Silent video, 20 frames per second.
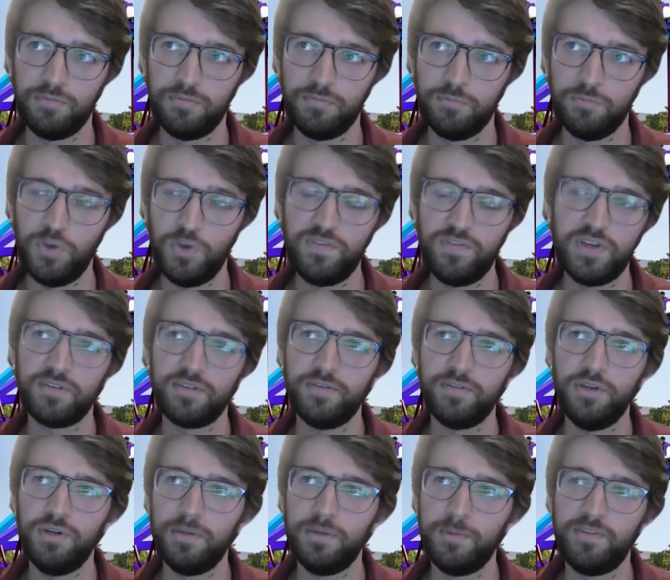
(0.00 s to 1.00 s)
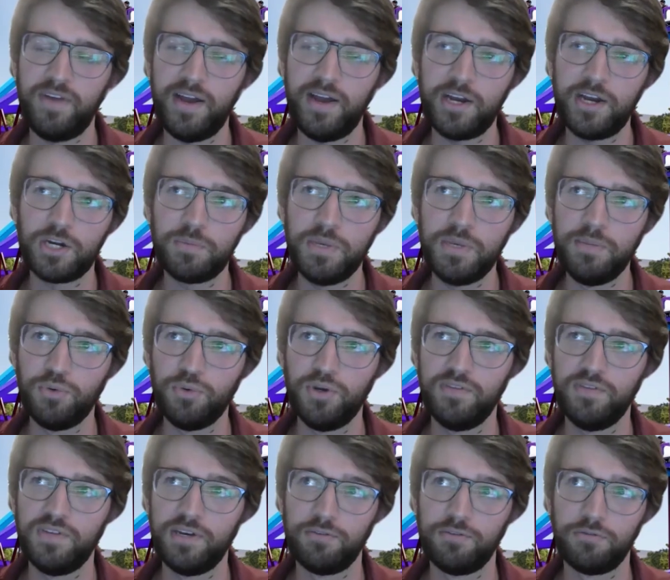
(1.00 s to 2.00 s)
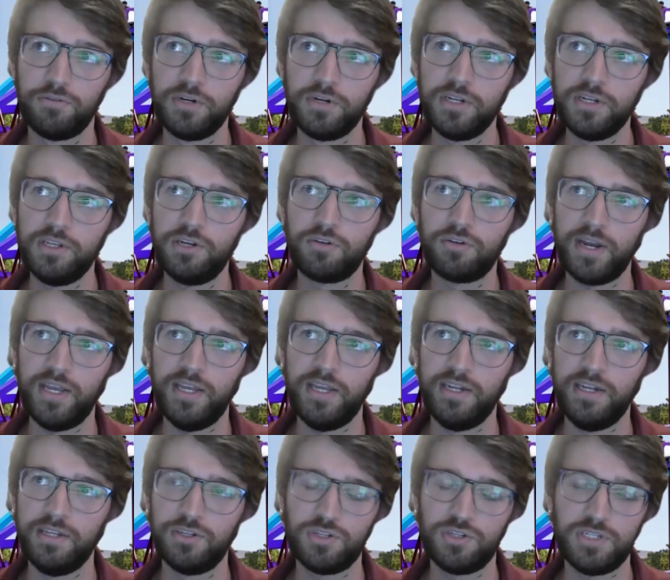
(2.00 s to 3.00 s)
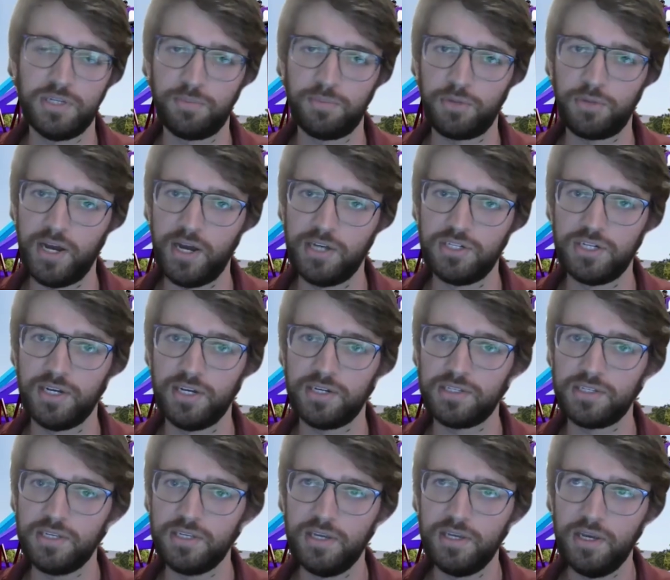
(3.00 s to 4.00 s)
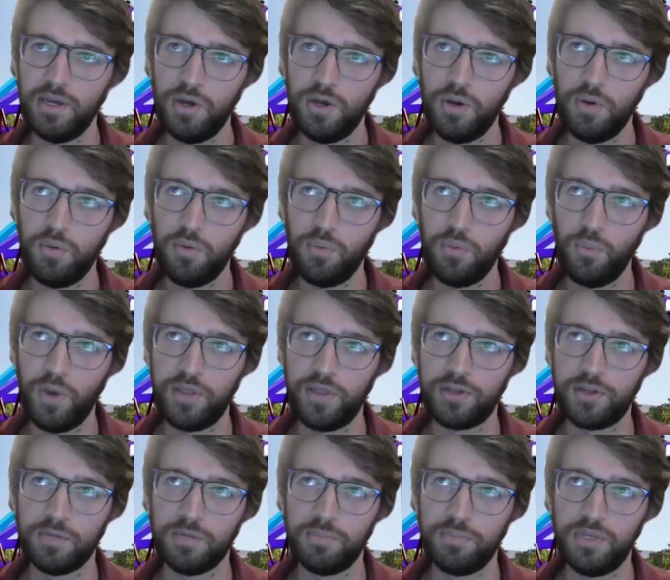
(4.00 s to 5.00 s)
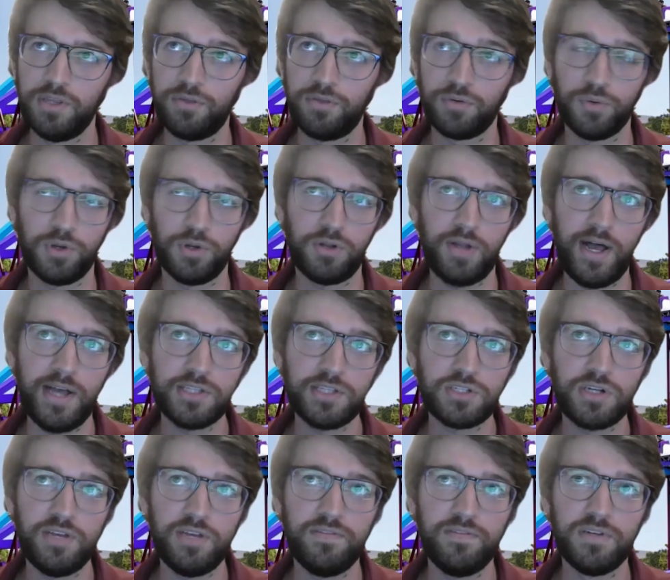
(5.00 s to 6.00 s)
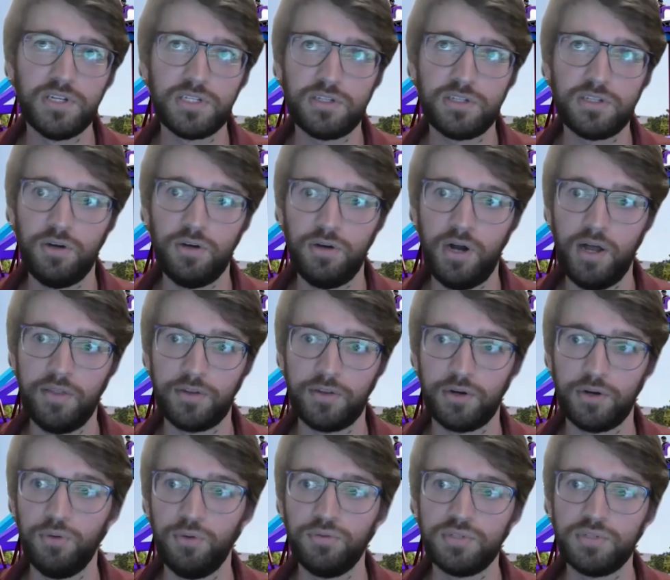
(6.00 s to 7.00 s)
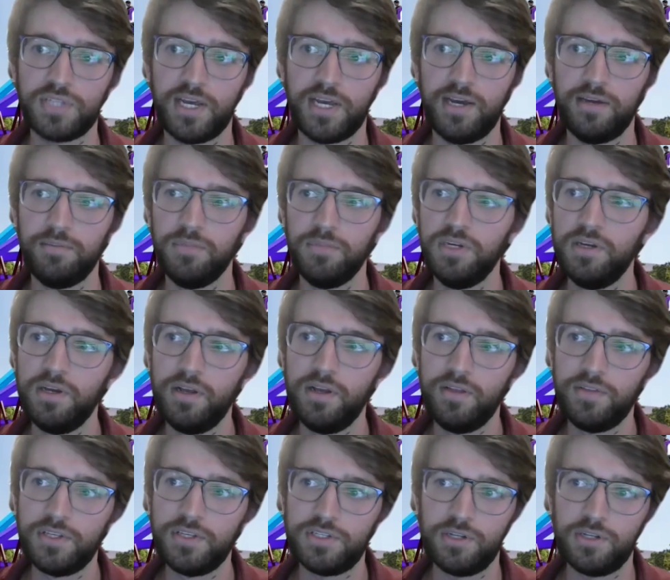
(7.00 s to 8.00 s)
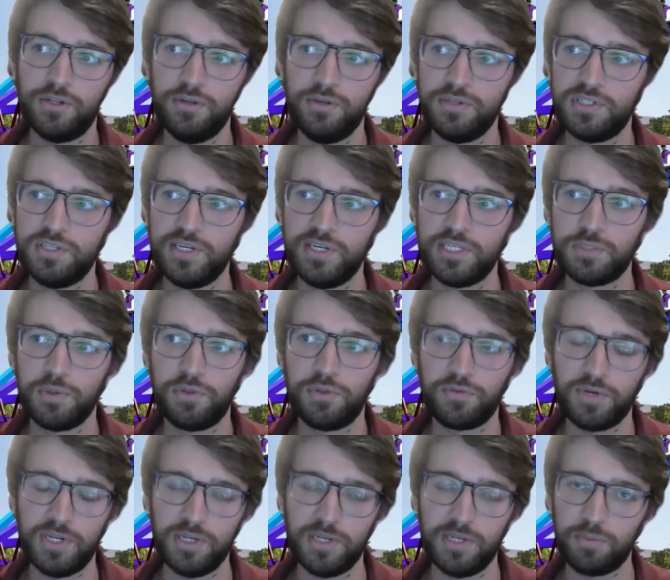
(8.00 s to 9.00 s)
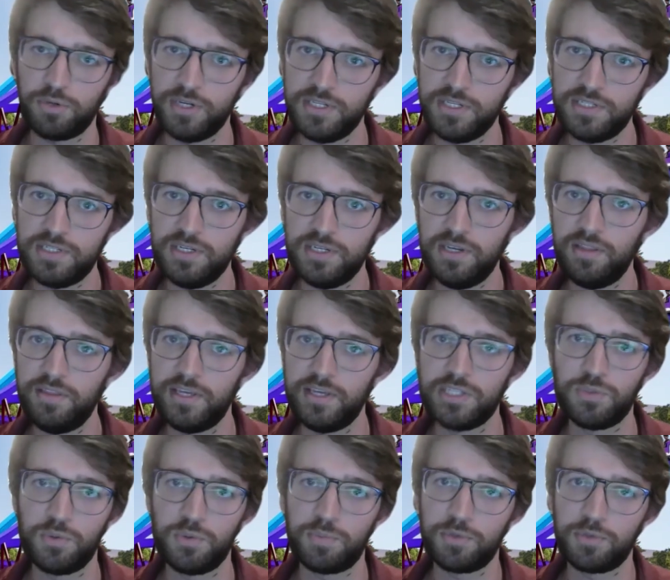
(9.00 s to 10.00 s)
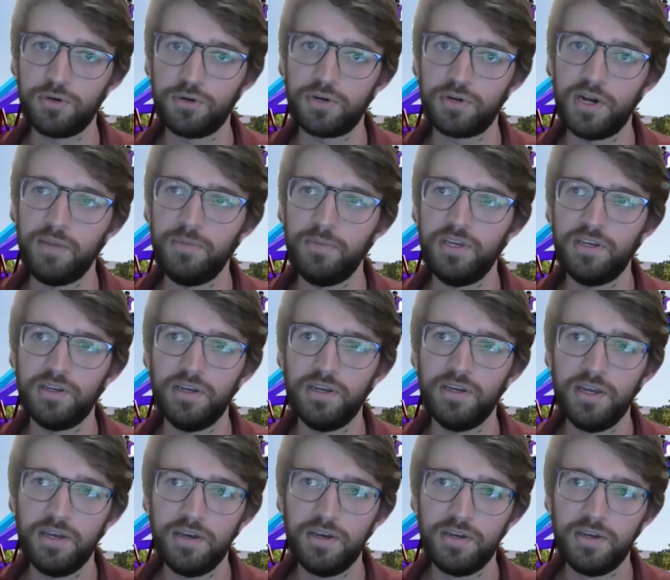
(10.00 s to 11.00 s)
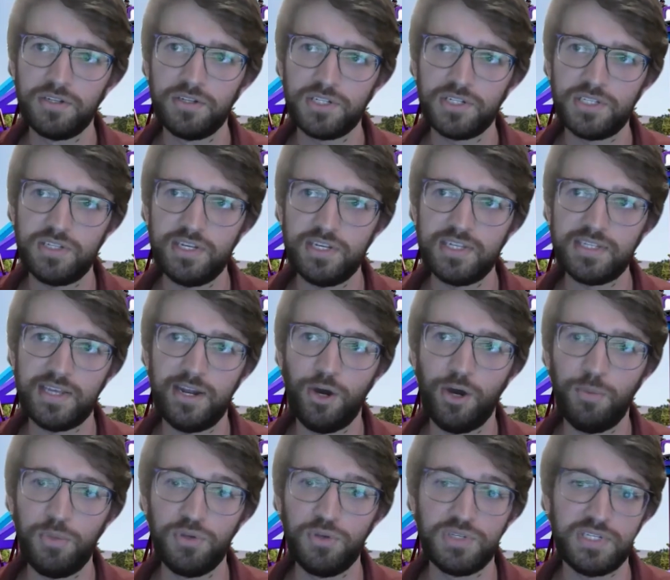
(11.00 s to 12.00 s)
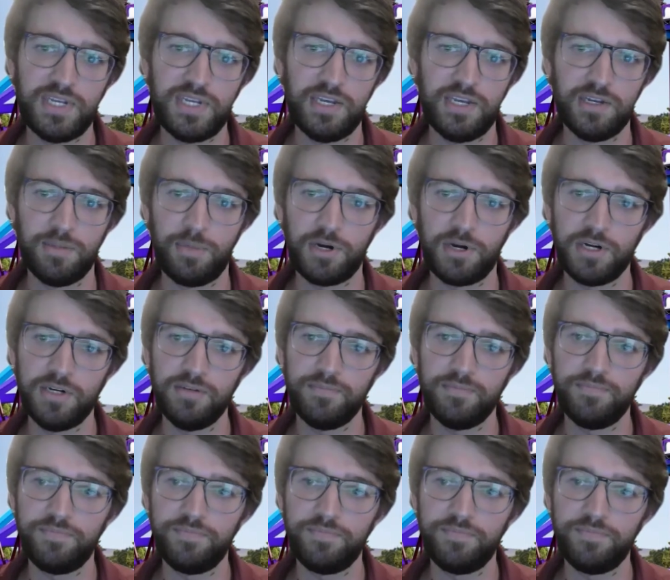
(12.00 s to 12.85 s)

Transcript: we've interviewed and we've hired people who have done really great and interesting projects, whether it be through a class or even just on their own time. This includes things with 3D printing, things with programming, just things that help you stand apart.